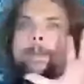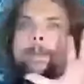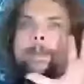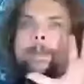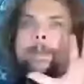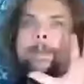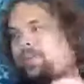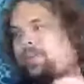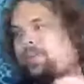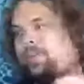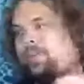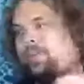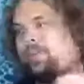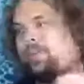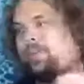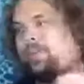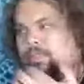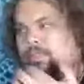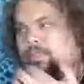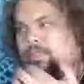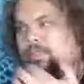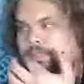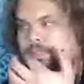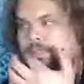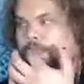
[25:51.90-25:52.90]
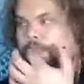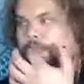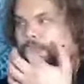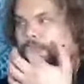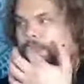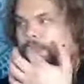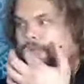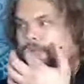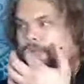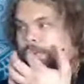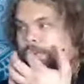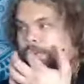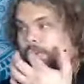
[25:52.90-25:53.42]
perfect.
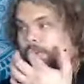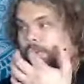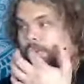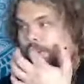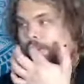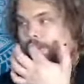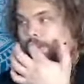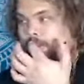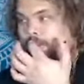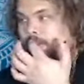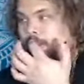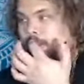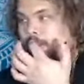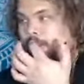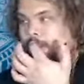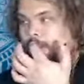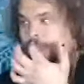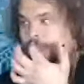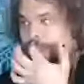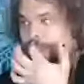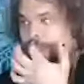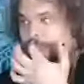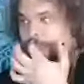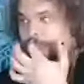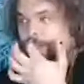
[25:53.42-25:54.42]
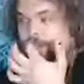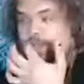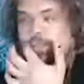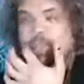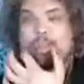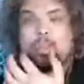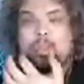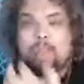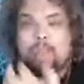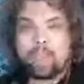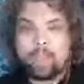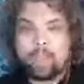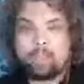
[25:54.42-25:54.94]
That's perfect. And
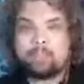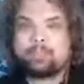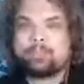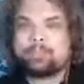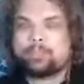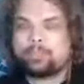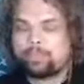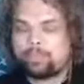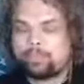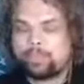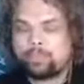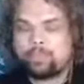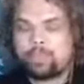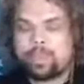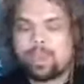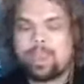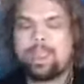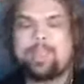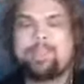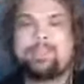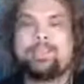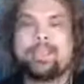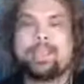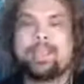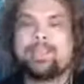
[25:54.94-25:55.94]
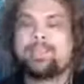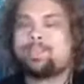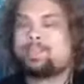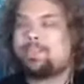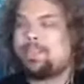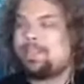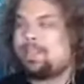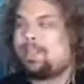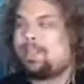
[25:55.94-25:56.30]
you're absolutely right. And that's,